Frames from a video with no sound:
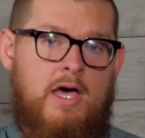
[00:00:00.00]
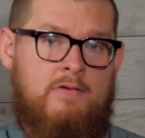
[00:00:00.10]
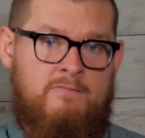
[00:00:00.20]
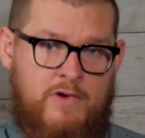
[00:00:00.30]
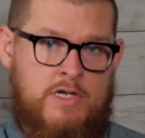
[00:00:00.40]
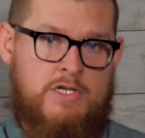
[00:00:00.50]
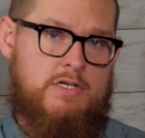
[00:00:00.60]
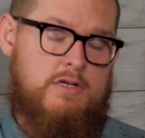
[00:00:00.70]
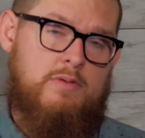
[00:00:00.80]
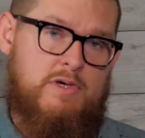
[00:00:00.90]
and
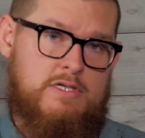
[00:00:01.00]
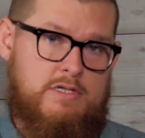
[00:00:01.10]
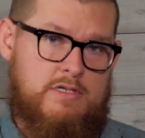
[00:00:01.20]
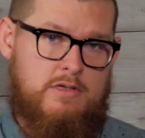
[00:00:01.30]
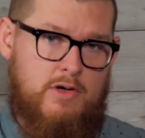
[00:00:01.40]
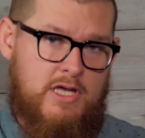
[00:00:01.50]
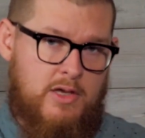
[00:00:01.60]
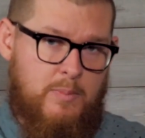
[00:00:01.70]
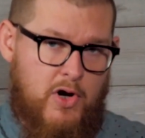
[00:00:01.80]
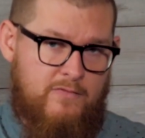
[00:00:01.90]
finished the business the,
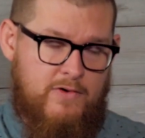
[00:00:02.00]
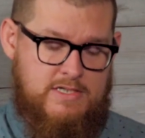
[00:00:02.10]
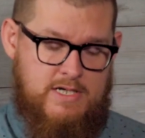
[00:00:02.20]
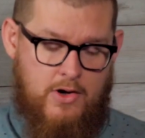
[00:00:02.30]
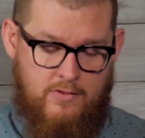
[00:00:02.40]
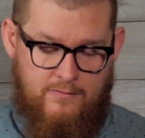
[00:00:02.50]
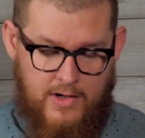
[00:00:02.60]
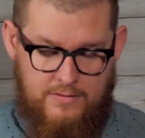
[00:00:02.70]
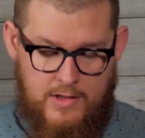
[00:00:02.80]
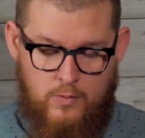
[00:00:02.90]
in the perfect sacrifice.